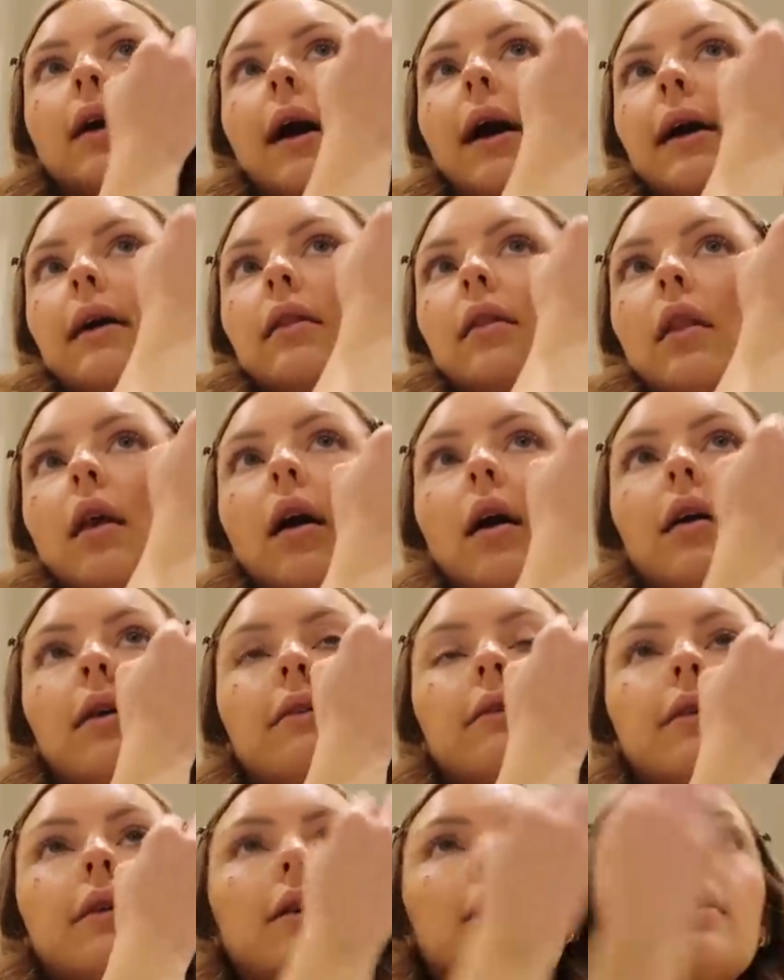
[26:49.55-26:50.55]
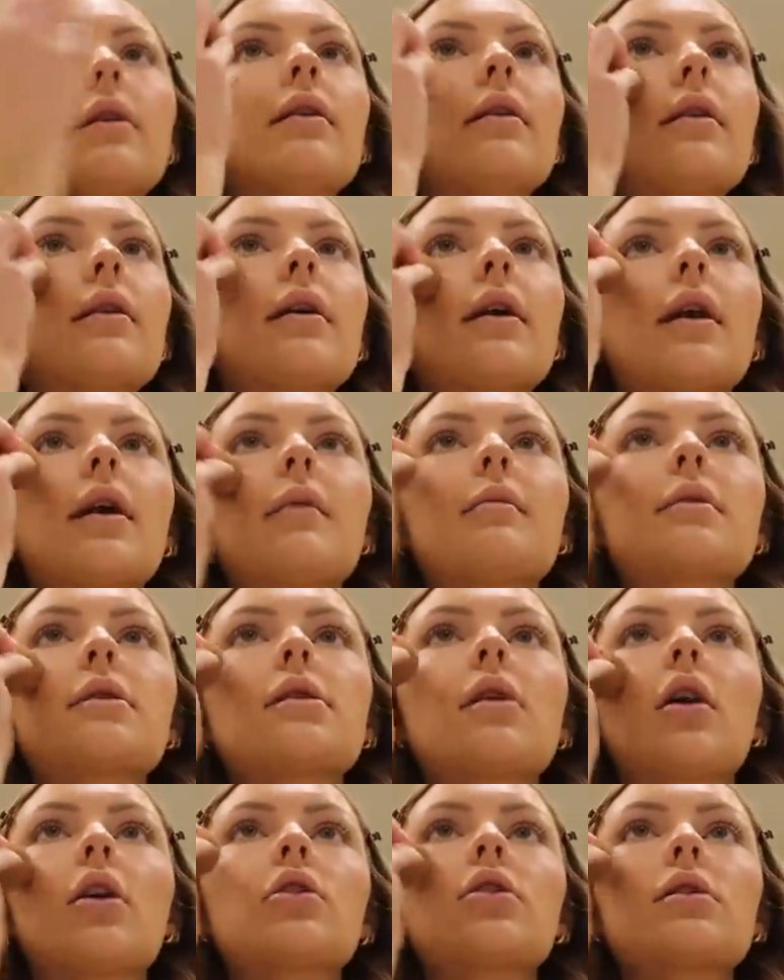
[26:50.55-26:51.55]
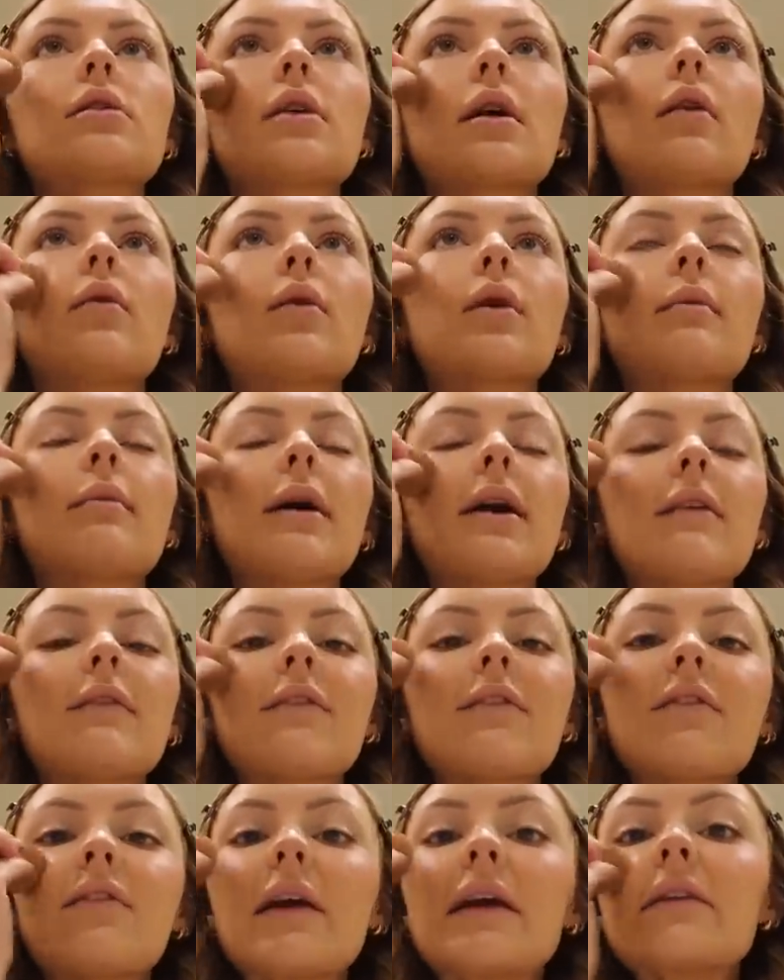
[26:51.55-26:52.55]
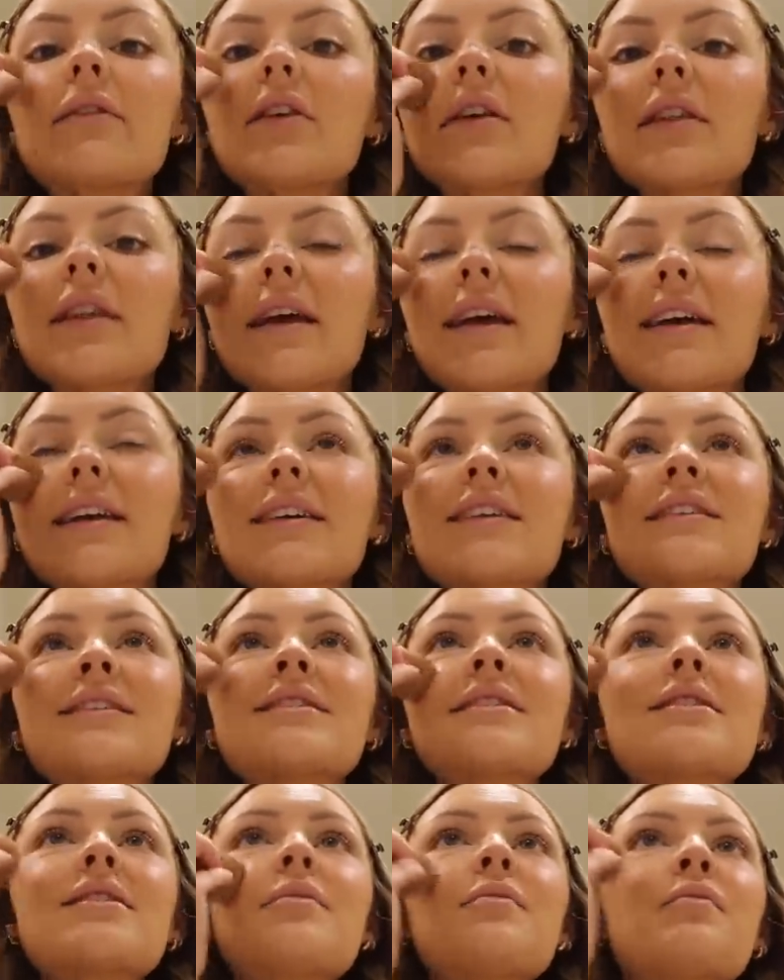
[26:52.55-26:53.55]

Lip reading: I love getting massaged. It's like one of my favorite things.